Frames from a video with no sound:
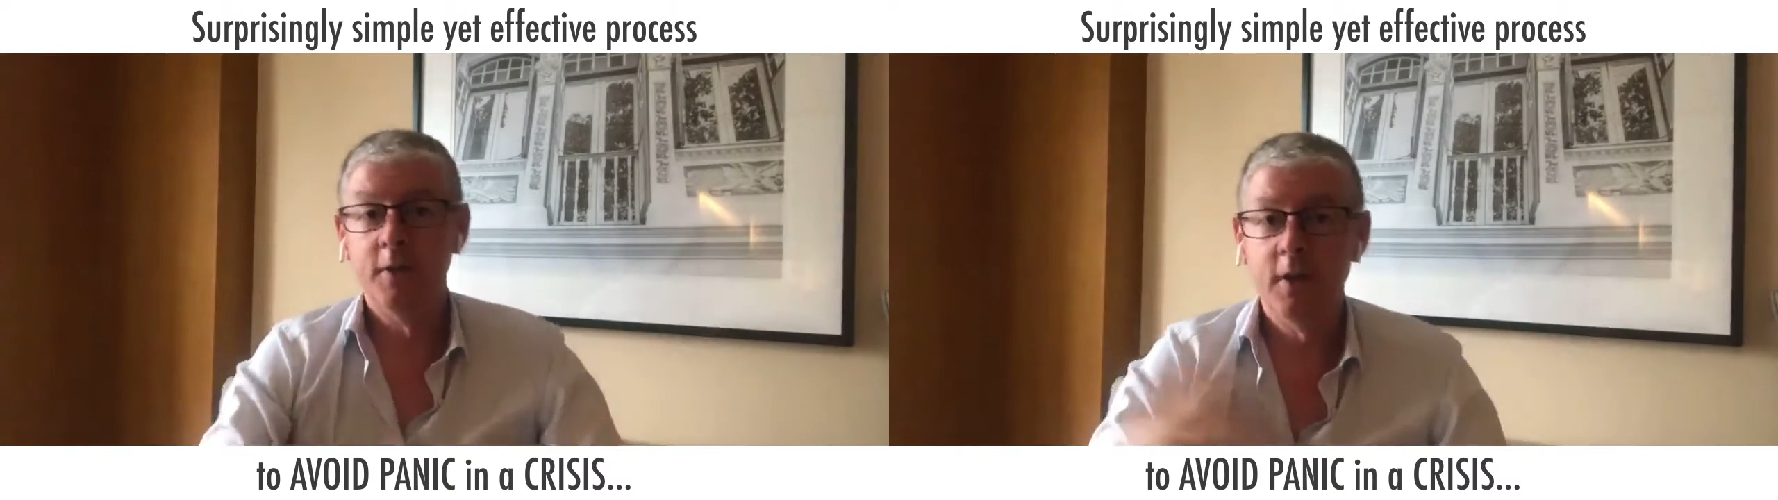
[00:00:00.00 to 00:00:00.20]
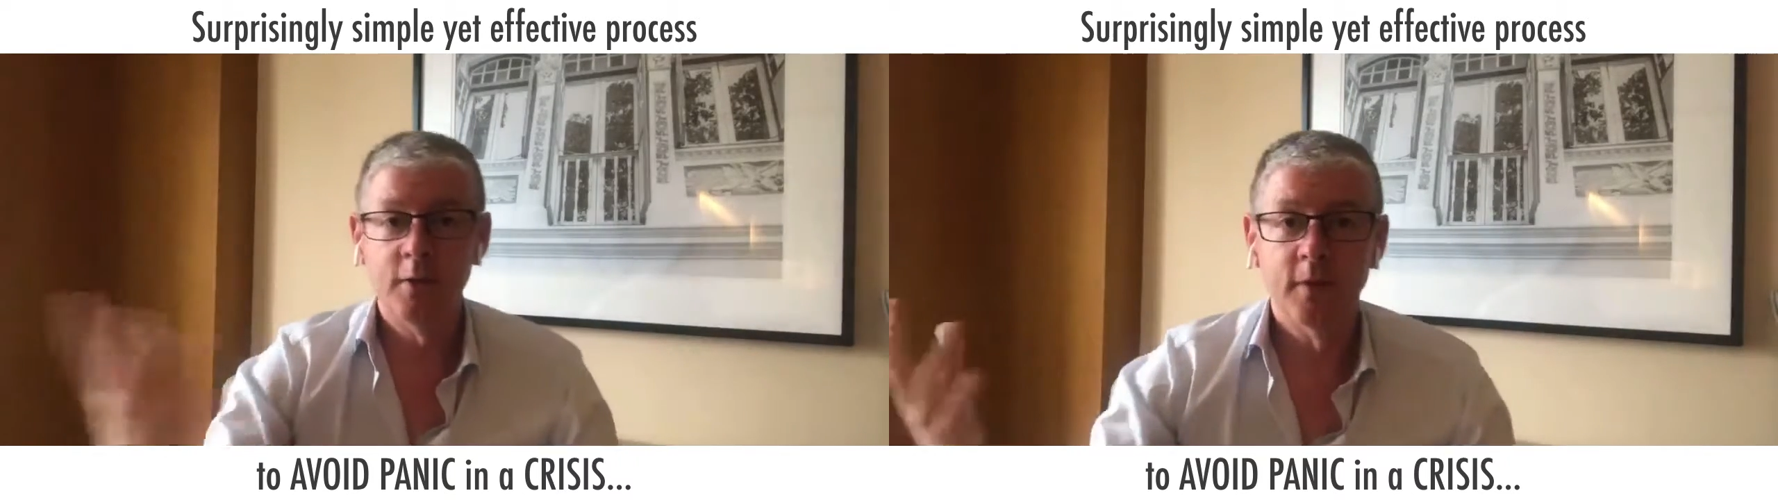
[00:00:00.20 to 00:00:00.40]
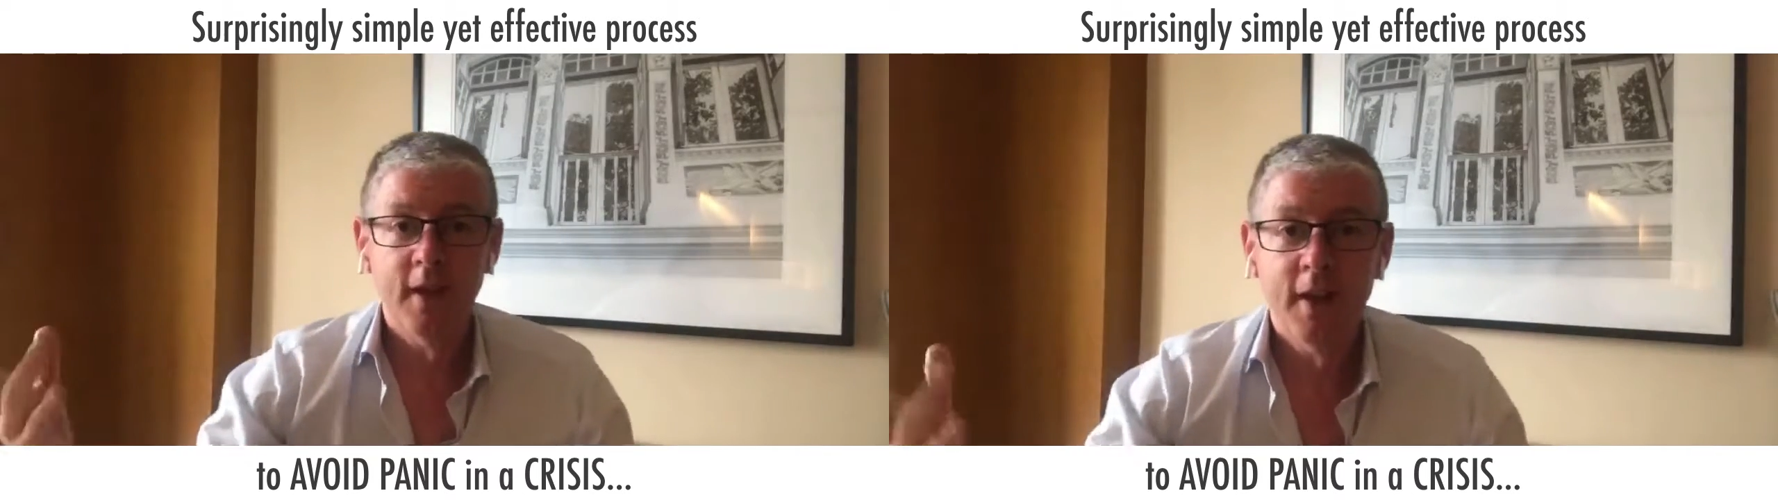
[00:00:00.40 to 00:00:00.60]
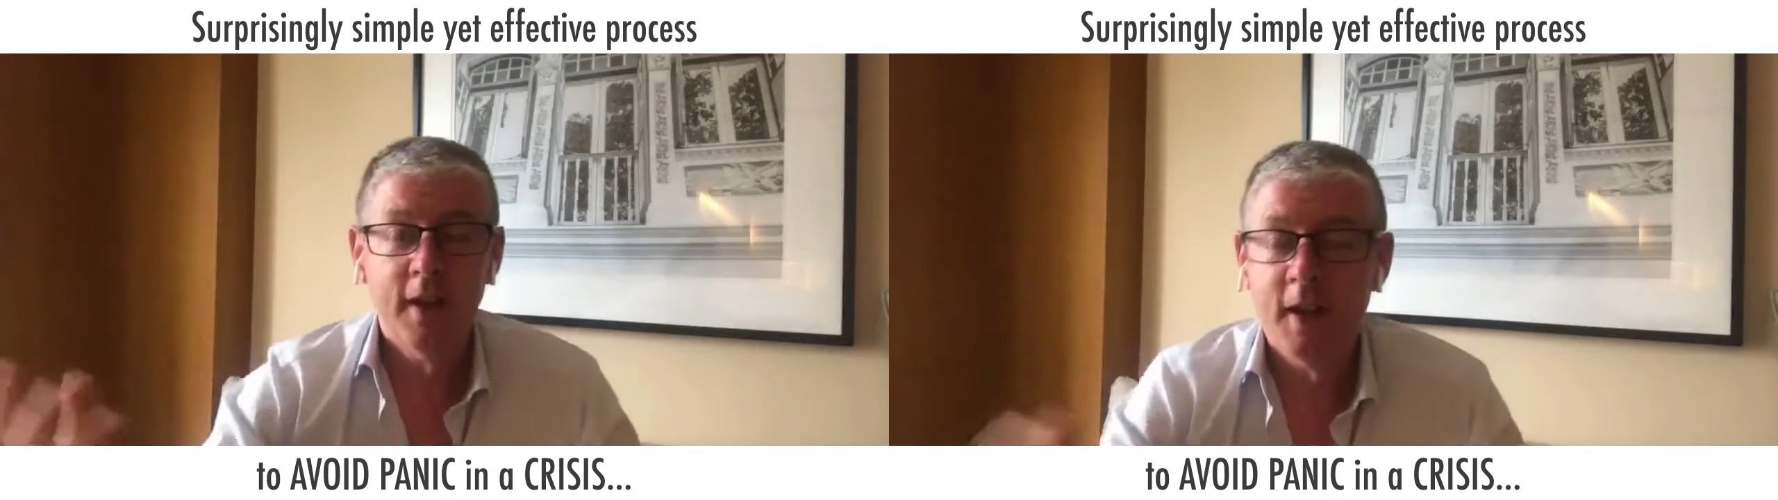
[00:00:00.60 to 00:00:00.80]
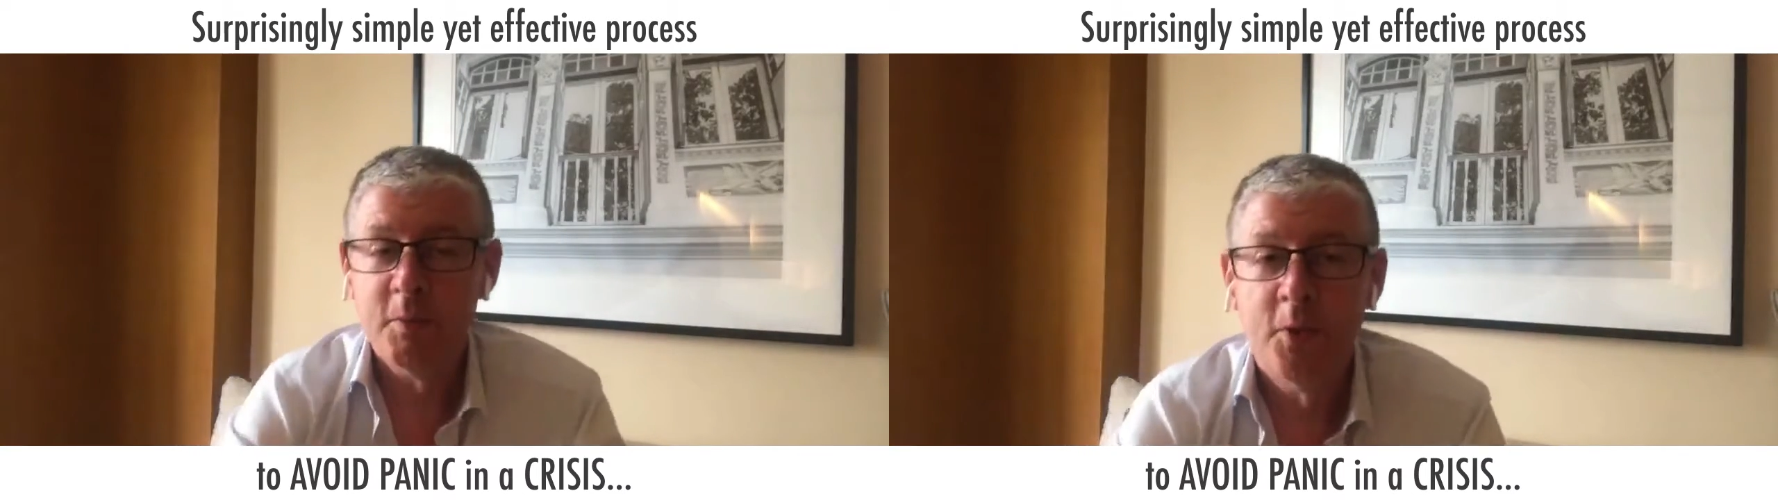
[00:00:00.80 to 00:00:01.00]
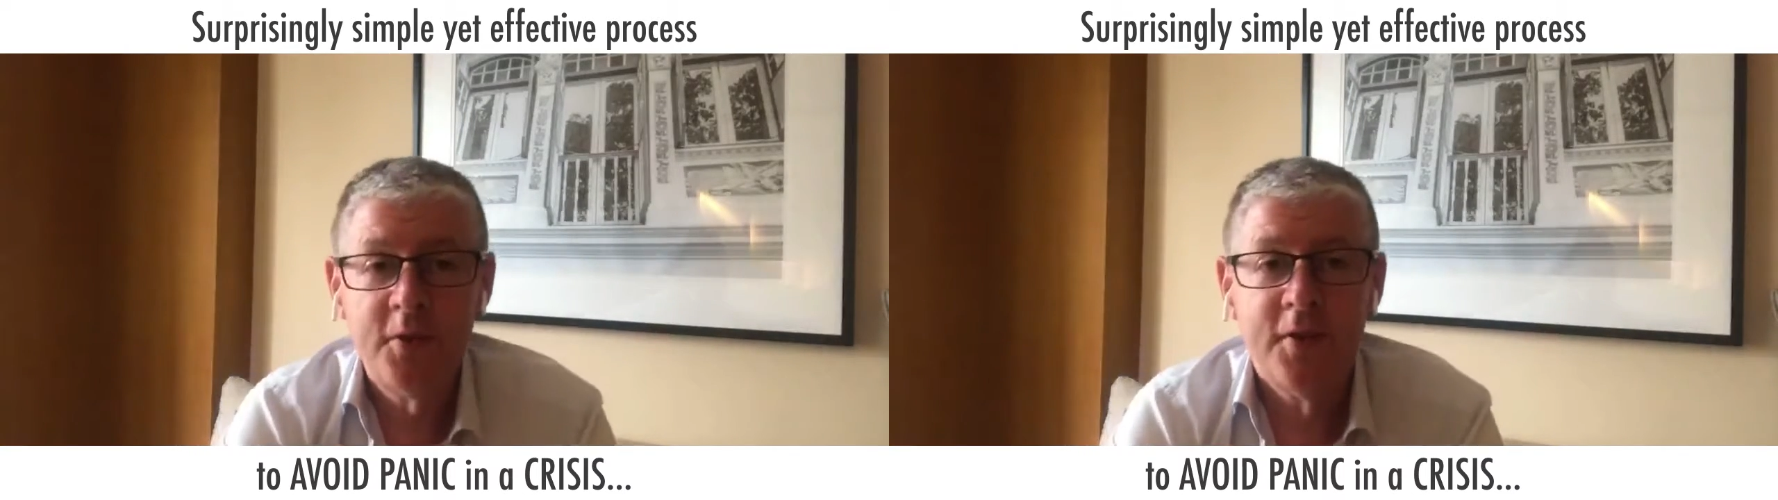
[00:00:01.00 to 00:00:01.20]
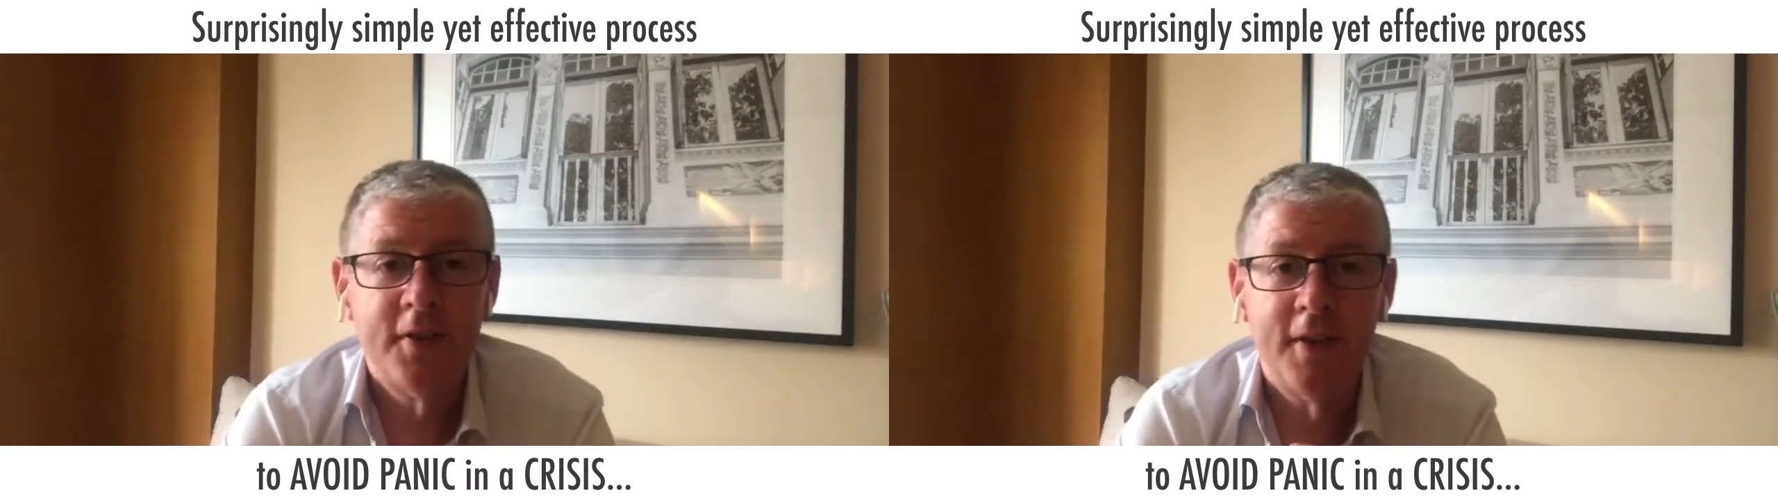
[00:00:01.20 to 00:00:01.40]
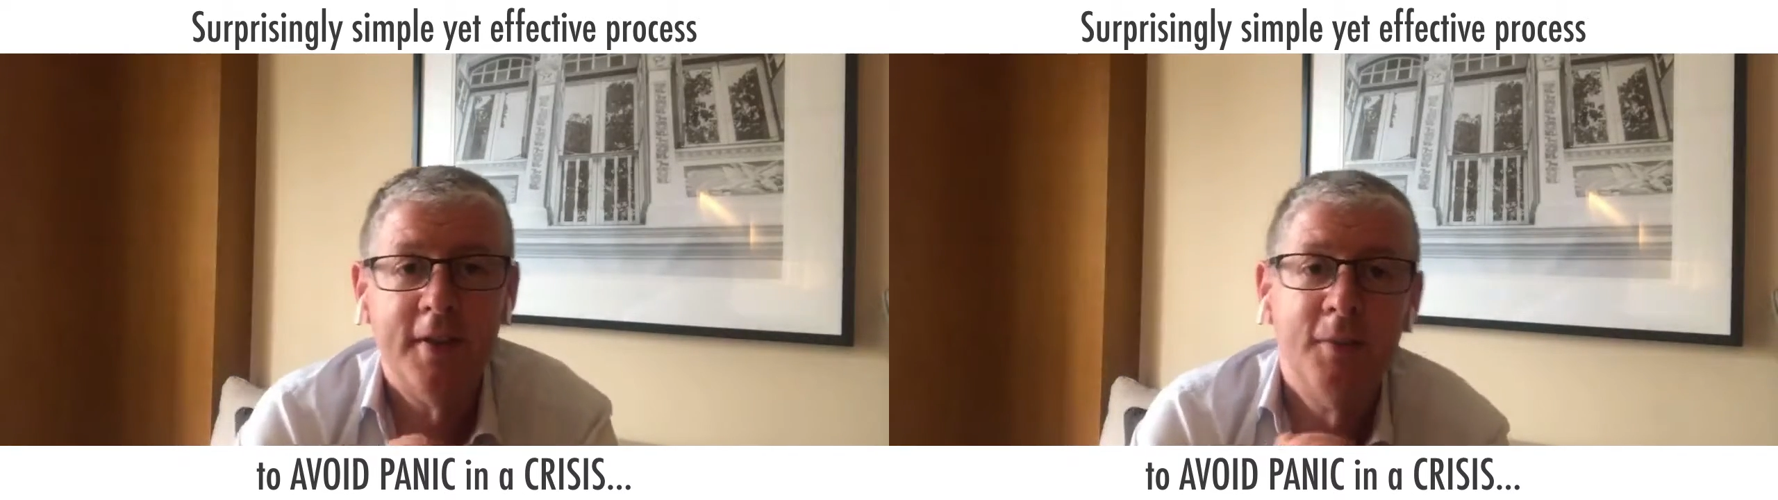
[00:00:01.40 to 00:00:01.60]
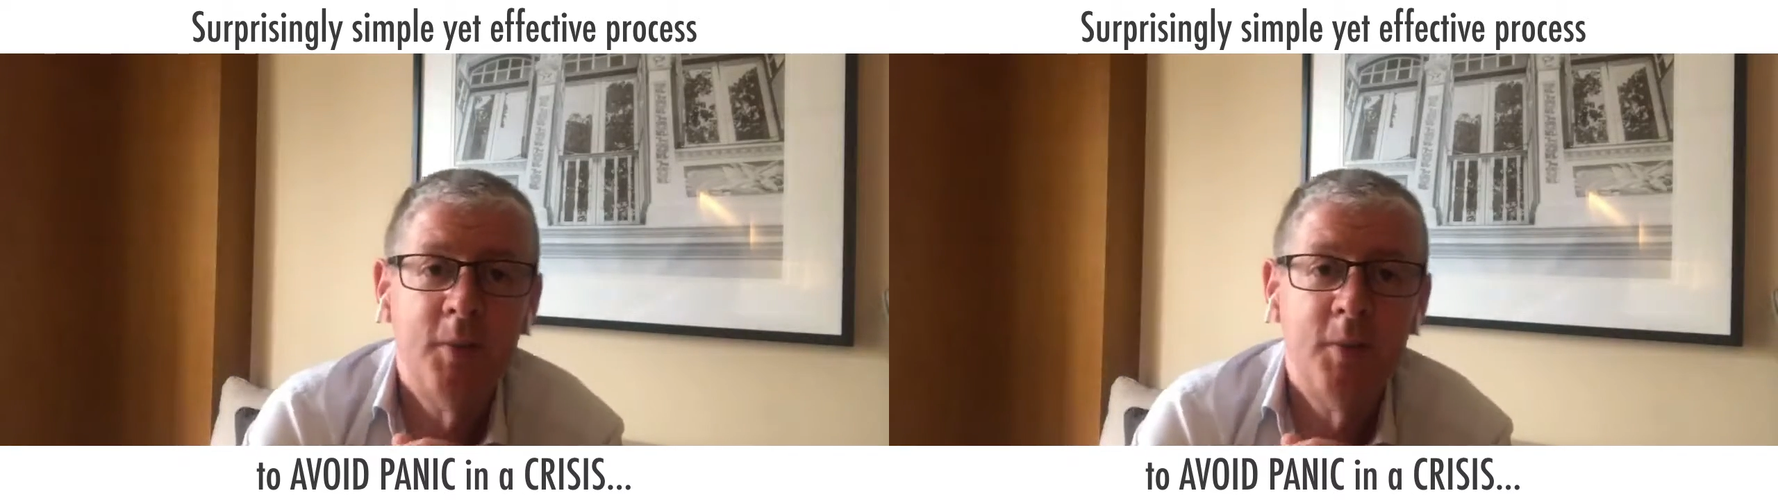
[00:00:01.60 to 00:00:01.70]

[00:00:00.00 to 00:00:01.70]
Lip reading: No, emotions are